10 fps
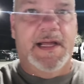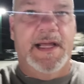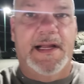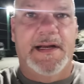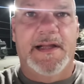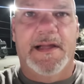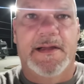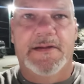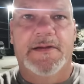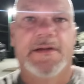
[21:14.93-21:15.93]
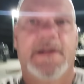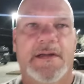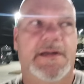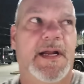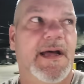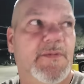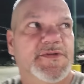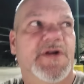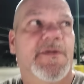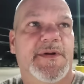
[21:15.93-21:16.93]
And now I'm
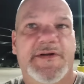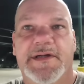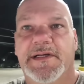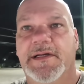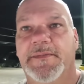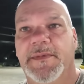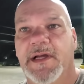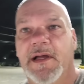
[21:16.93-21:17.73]
gonna start my truck up.